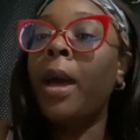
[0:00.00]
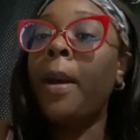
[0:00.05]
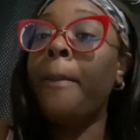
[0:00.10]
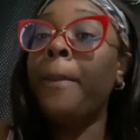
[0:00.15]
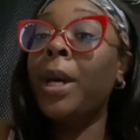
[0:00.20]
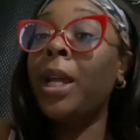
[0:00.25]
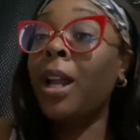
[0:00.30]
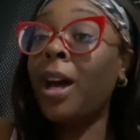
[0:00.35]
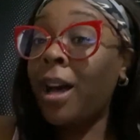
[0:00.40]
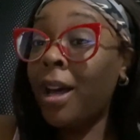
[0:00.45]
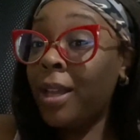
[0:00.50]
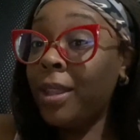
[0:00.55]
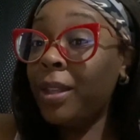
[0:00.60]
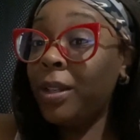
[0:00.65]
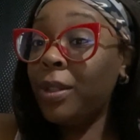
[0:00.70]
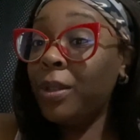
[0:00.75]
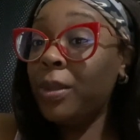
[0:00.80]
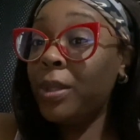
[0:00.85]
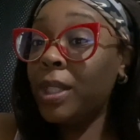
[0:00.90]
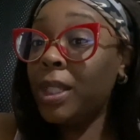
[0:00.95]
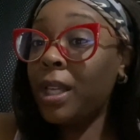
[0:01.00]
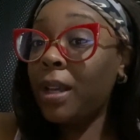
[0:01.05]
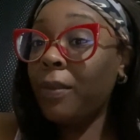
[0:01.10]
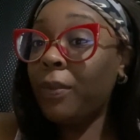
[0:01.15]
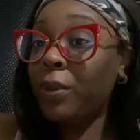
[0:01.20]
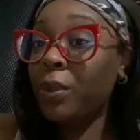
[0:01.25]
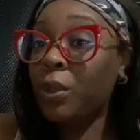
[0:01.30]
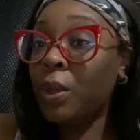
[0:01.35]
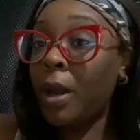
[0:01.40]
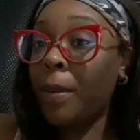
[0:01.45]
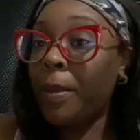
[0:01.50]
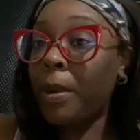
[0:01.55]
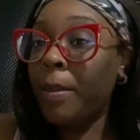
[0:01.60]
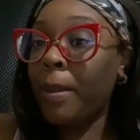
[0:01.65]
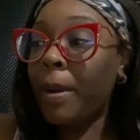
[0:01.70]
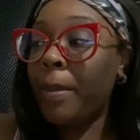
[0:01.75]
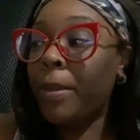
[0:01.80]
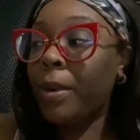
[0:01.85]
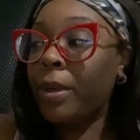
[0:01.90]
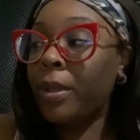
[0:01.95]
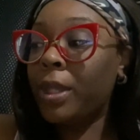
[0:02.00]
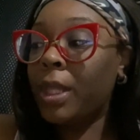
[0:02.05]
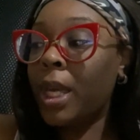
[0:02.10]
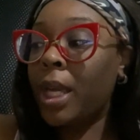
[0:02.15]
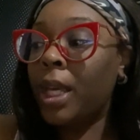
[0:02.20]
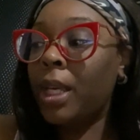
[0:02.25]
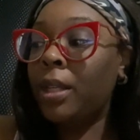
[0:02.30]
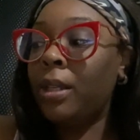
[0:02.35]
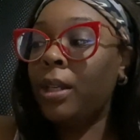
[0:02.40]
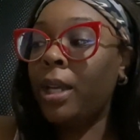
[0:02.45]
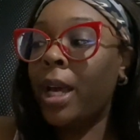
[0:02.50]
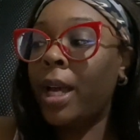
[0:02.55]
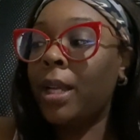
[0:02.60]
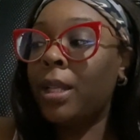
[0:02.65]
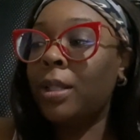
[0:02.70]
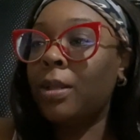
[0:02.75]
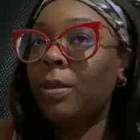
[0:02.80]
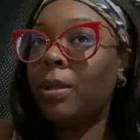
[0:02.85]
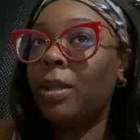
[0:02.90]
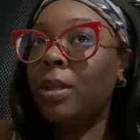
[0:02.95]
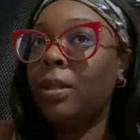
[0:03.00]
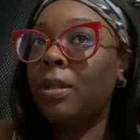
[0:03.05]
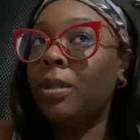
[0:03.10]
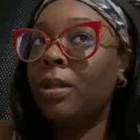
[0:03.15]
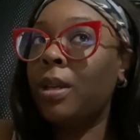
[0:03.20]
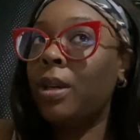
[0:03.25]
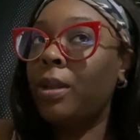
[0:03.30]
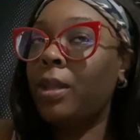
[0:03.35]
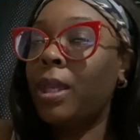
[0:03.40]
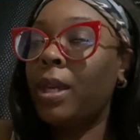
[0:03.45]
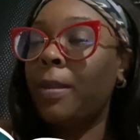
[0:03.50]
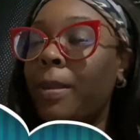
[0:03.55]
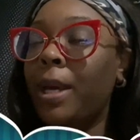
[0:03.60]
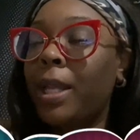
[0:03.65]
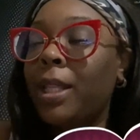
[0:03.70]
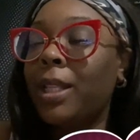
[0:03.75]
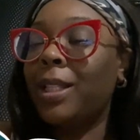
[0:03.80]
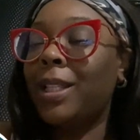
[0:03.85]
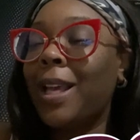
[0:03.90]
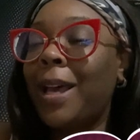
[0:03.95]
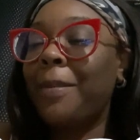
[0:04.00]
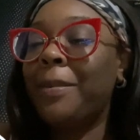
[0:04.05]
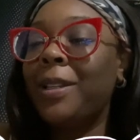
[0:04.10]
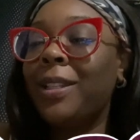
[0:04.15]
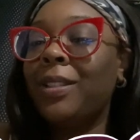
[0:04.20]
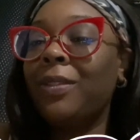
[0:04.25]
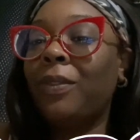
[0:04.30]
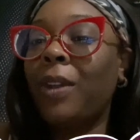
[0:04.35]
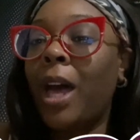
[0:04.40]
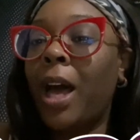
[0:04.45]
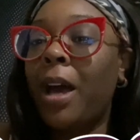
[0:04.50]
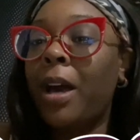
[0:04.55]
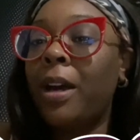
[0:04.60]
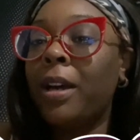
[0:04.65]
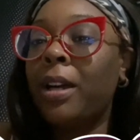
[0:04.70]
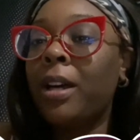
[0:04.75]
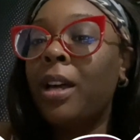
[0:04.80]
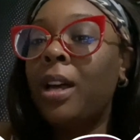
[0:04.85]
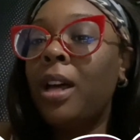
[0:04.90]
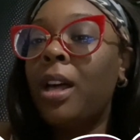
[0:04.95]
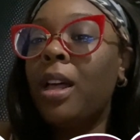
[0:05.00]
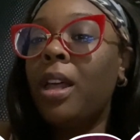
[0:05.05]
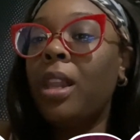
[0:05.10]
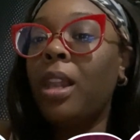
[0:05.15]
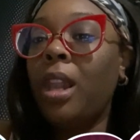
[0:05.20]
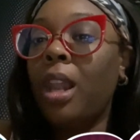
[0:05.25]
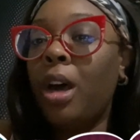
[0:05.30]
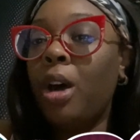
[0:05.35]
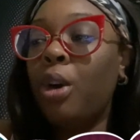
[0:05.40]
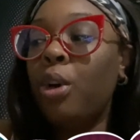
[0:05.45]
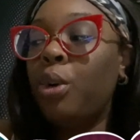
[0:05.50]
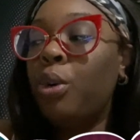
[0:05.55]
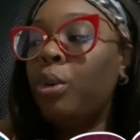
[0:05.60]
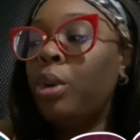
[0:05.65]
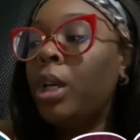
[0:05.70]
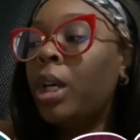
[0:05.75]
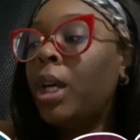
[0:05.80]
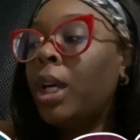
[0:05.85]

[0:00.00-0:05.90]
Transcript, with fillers: But all the new stuff will drop on my birthday, and you guys will know that by the time this vlog load.